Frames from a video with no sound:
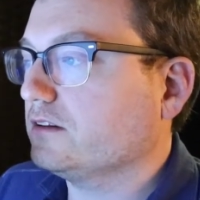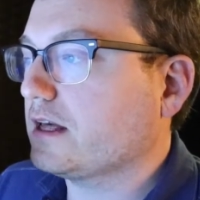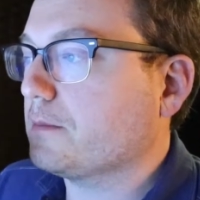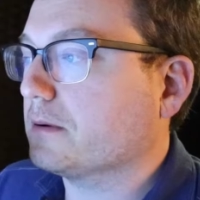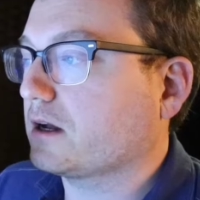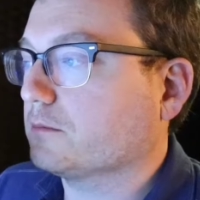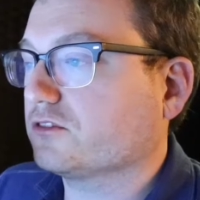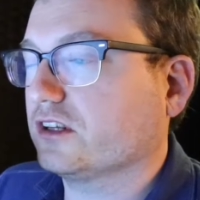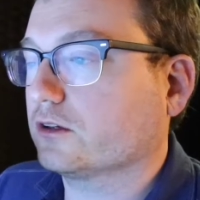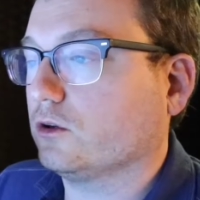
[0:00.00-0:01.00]
They become
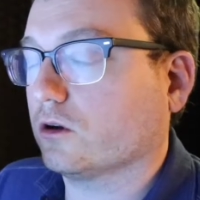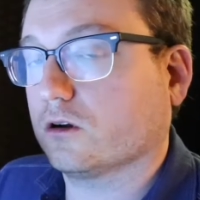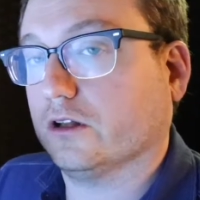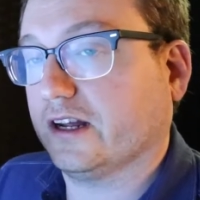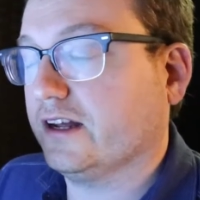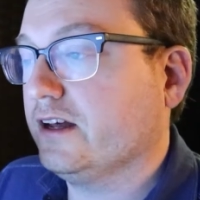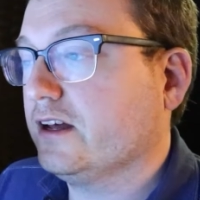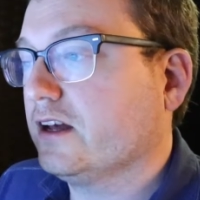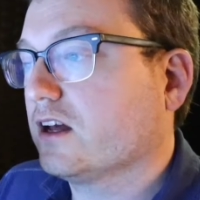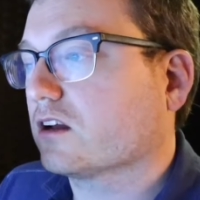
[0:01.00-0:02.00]
cynical early,
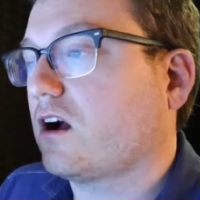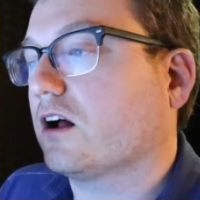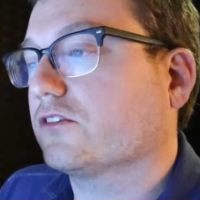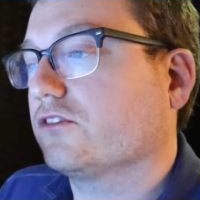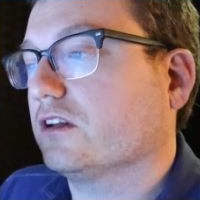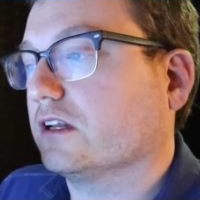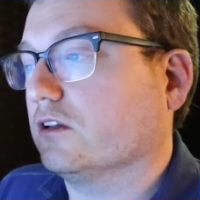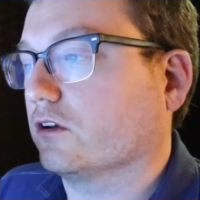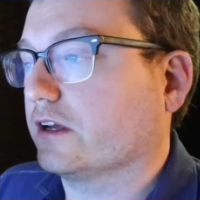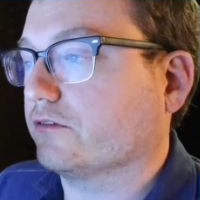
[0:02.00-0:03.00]
constantly
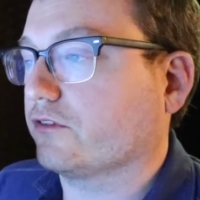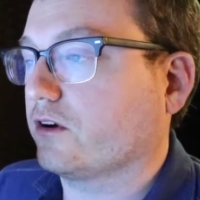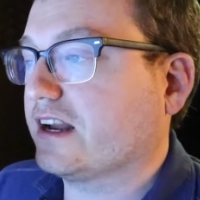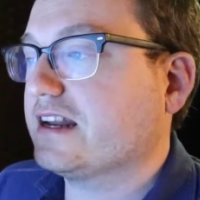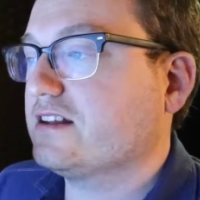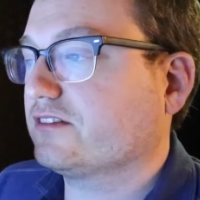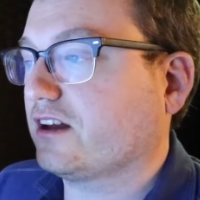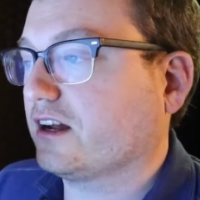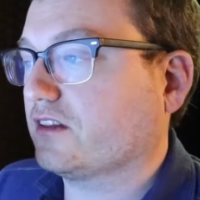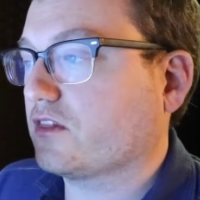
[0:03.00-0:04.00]
looking for any
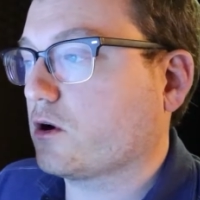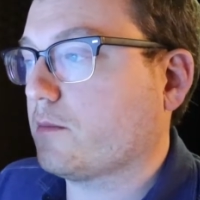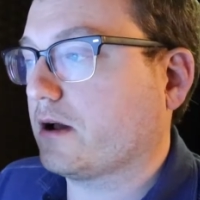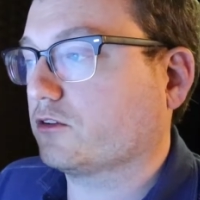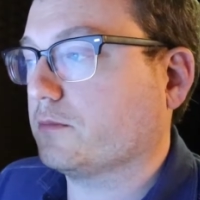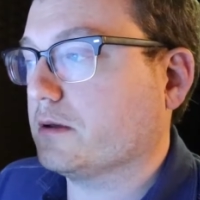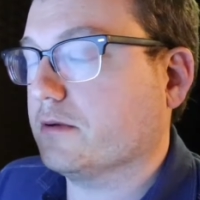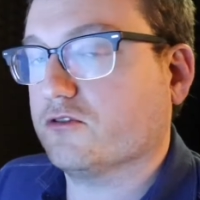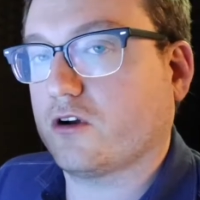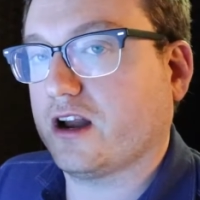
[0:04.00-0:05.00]
sign that they're about to be
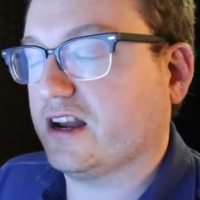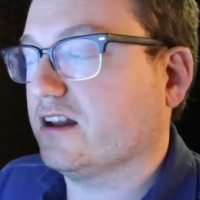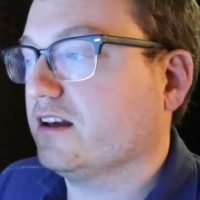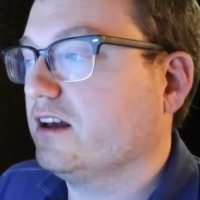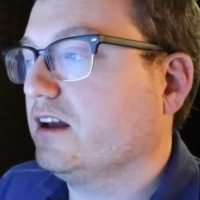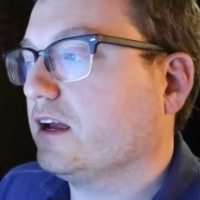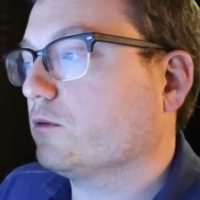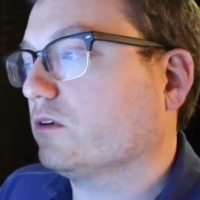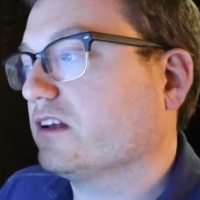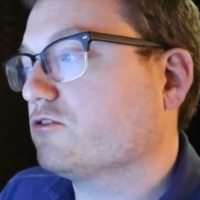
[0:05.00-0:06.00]
betrayed.
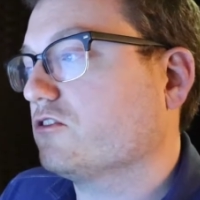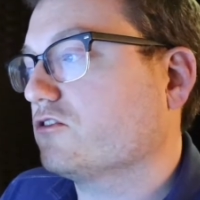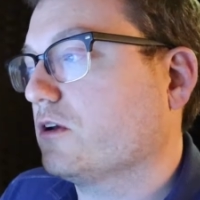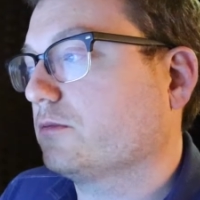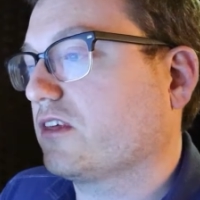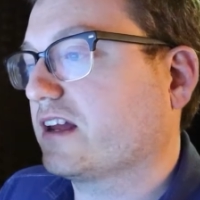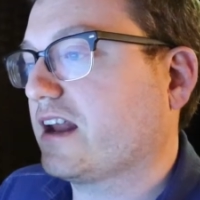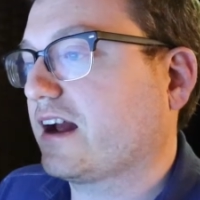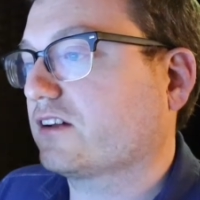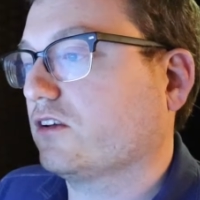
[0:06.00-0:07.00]
In relationships, they can
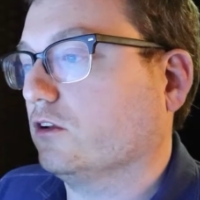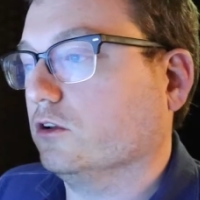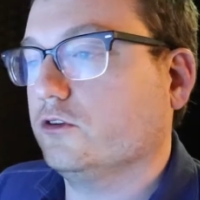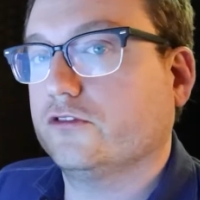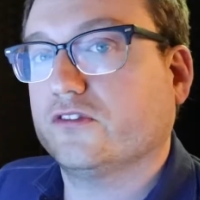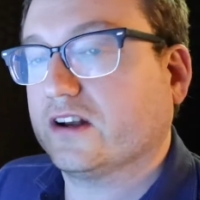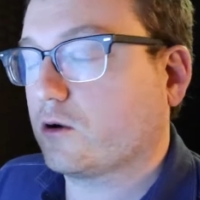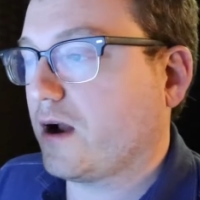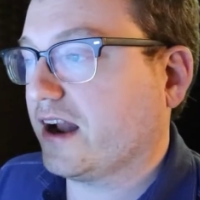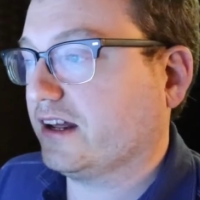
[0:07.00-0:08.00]
act aloof and
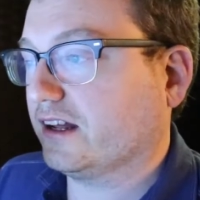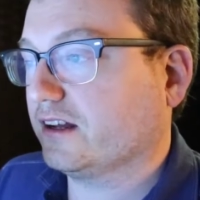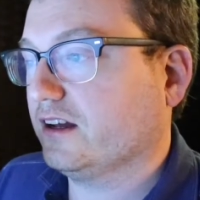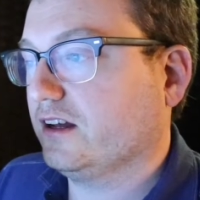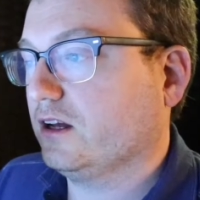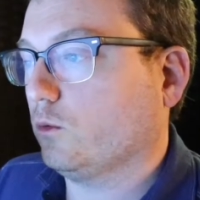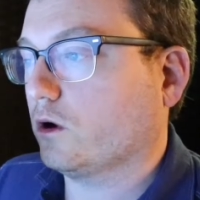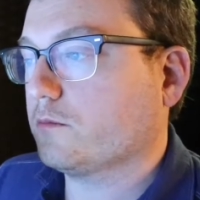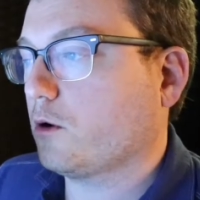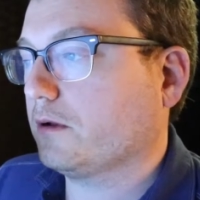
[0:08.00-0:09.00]
erratic,
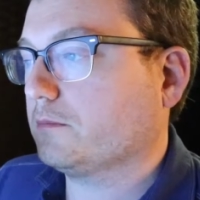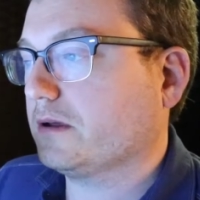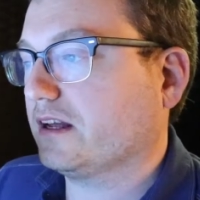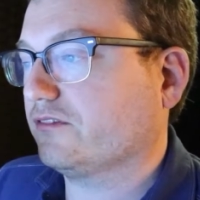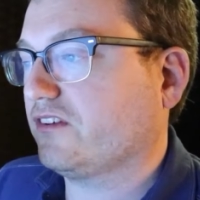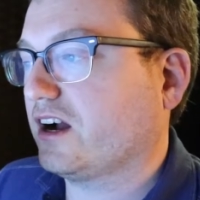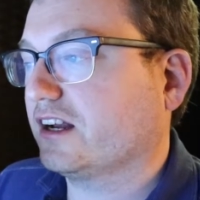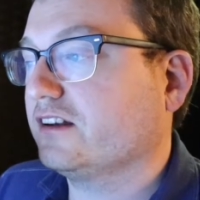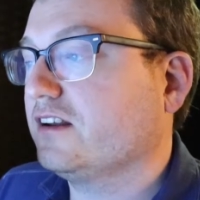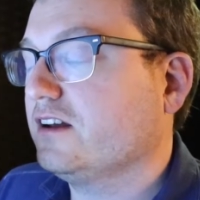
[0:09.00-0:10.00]
one moment being
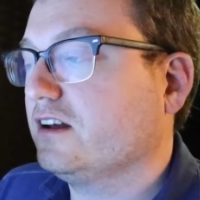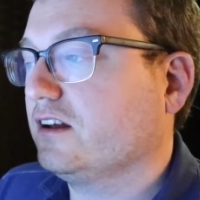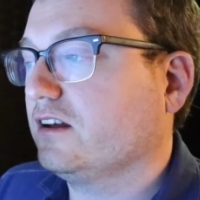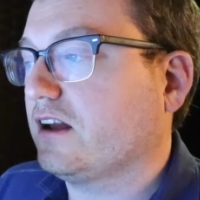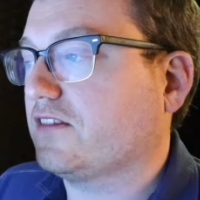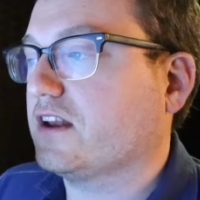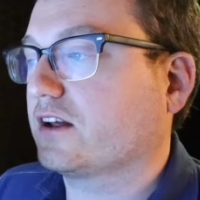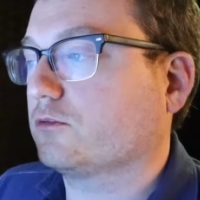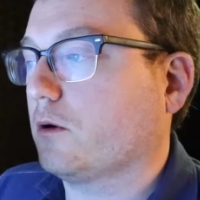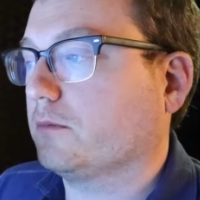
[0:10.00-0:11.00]
fine, and the
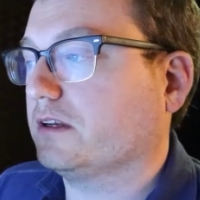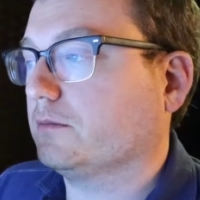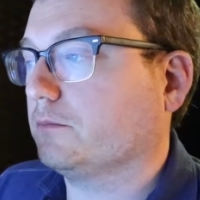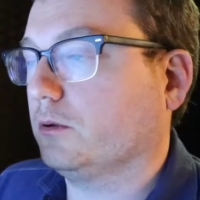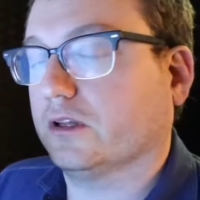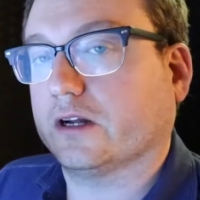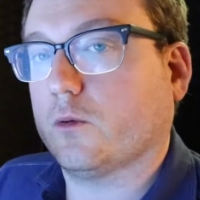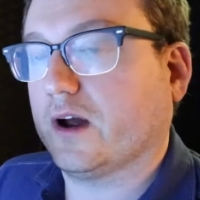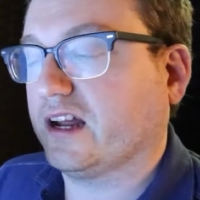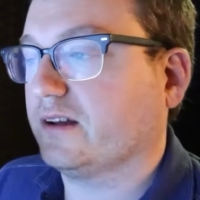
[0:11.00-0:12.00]
next moment pulling
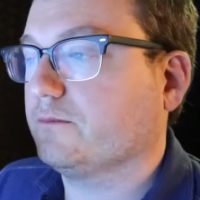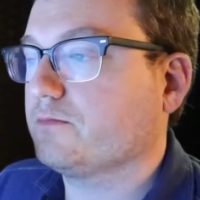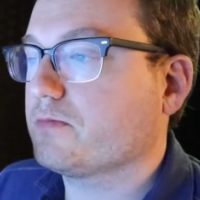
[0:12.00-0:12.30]
away.